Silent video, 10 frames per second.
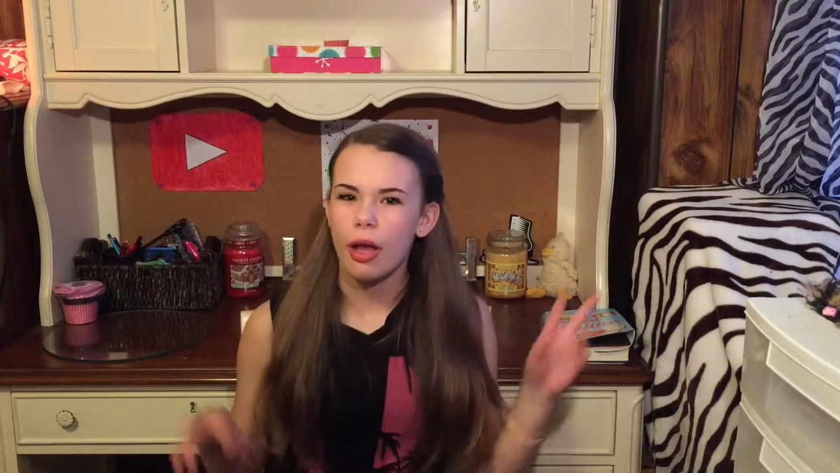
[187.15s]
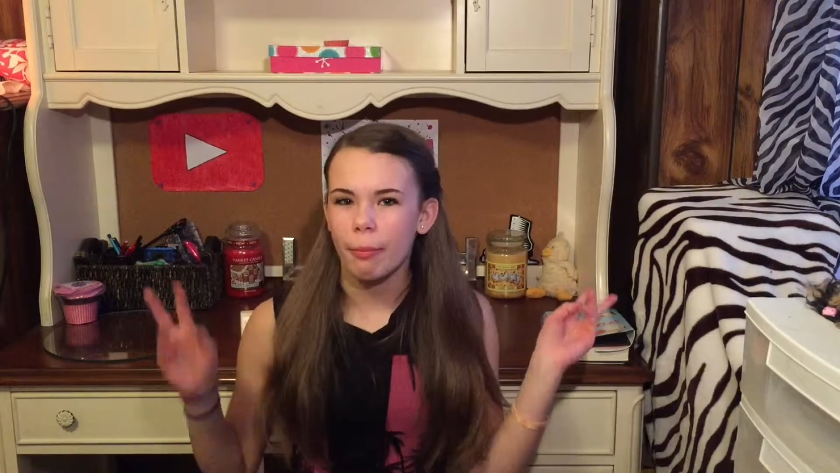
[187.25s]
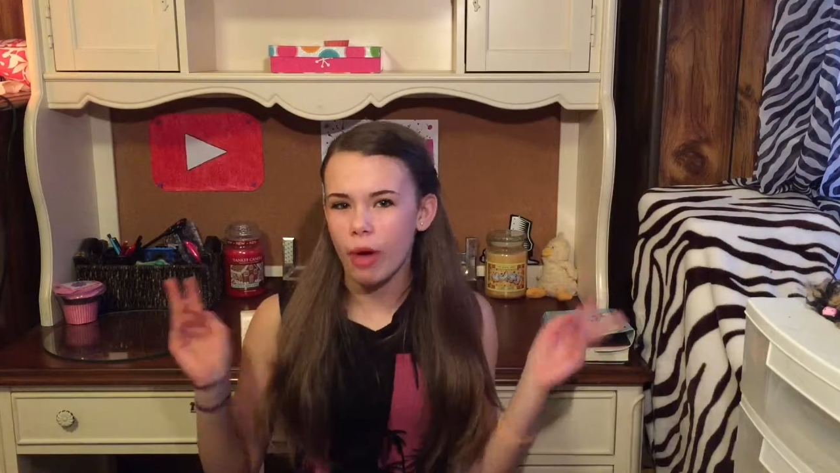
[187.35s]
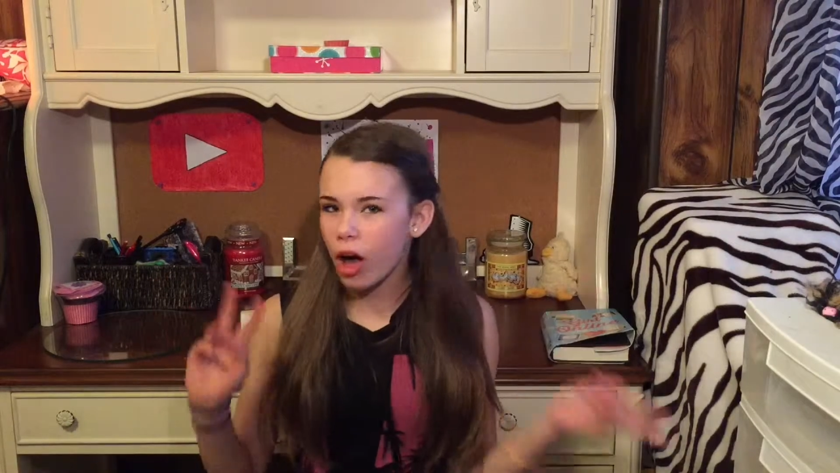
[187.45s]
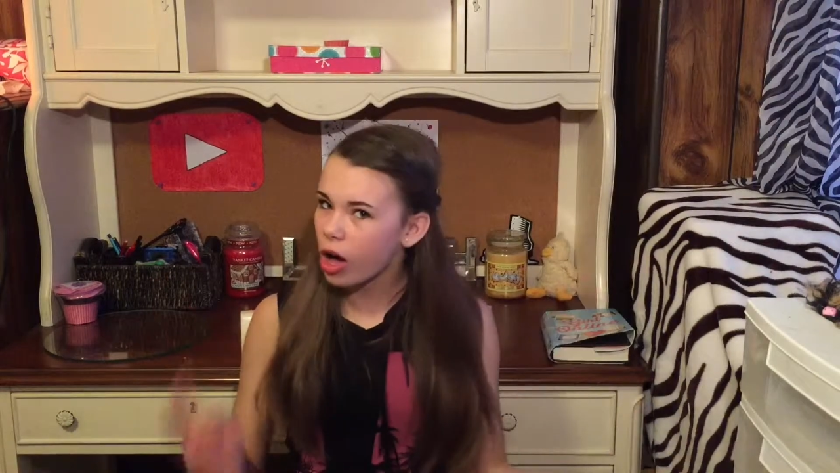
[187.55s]

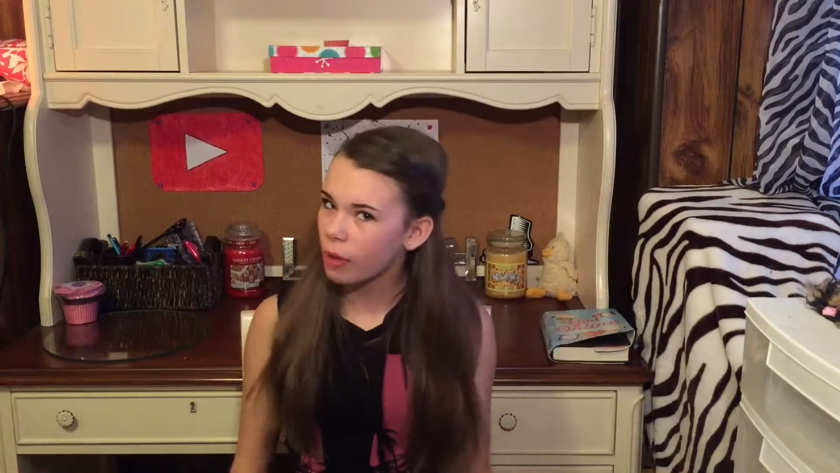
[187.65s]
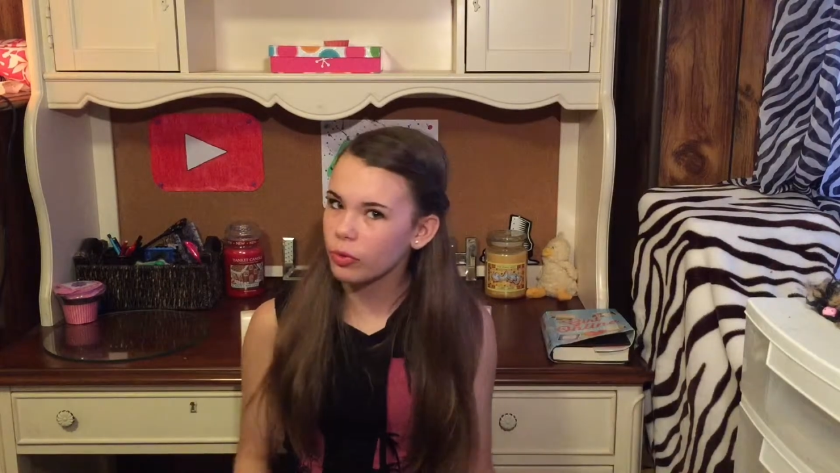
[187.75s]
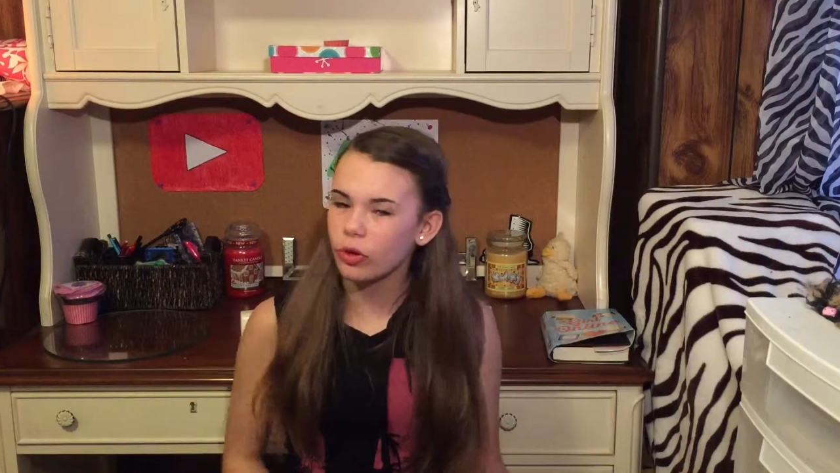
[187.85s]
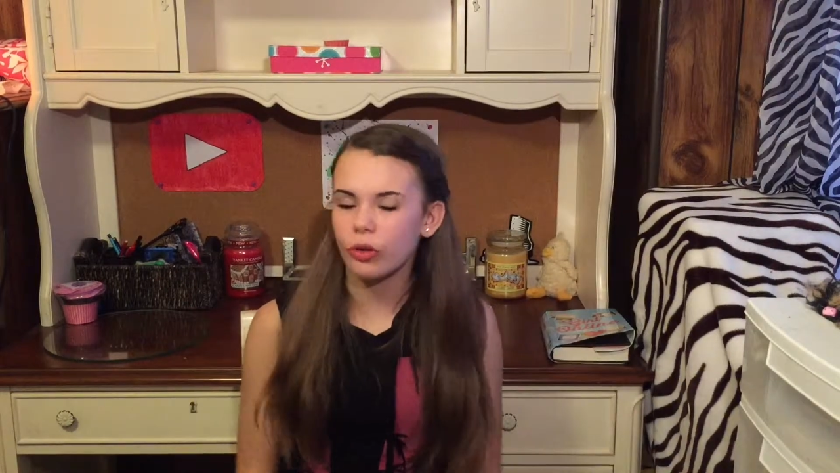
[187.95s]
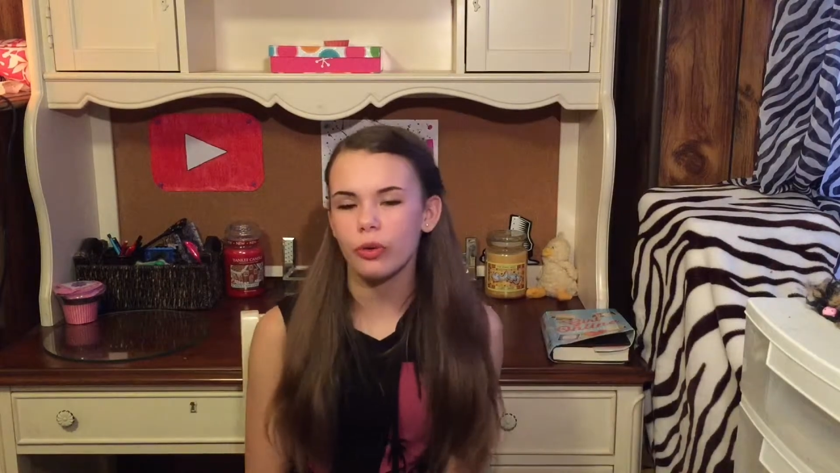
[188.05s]
mom
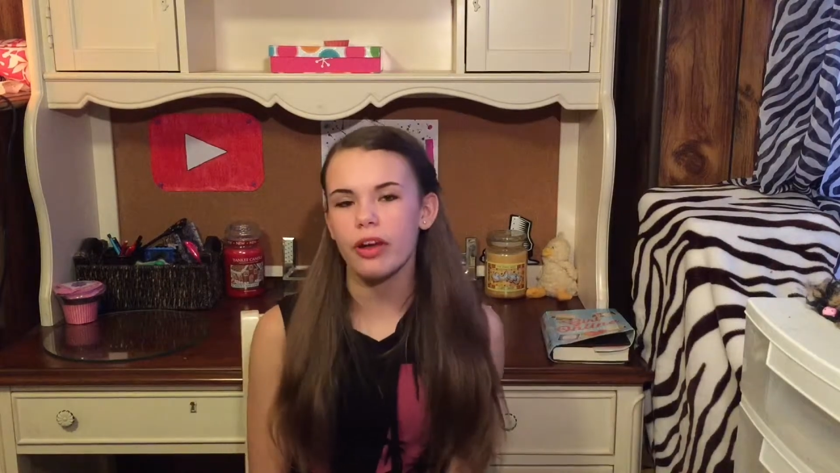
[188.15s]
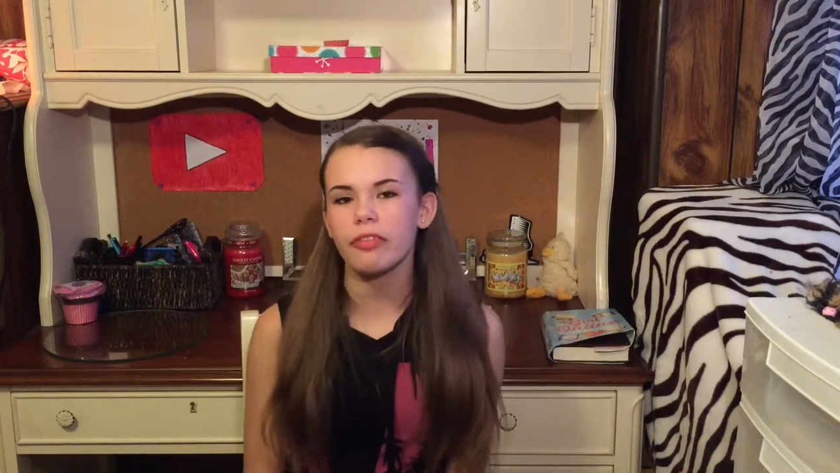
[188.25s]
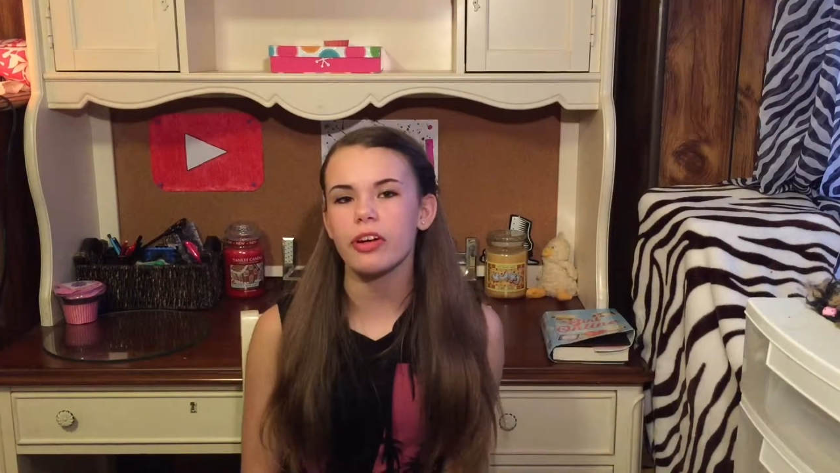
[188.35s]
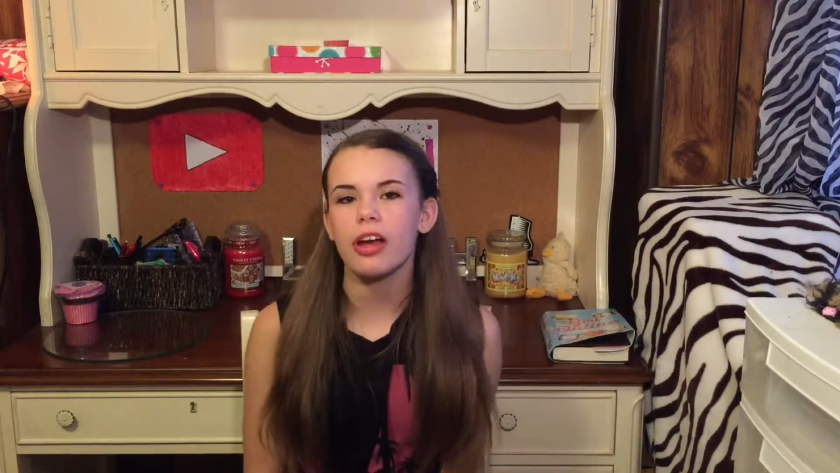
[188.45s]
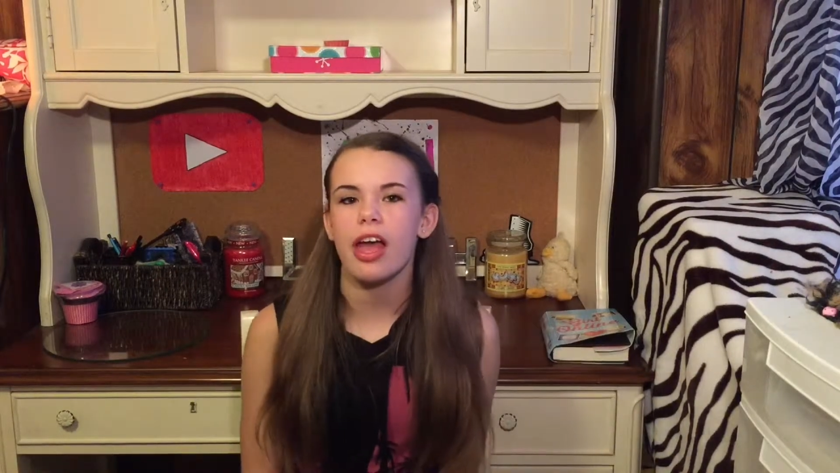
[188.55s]
or whoever,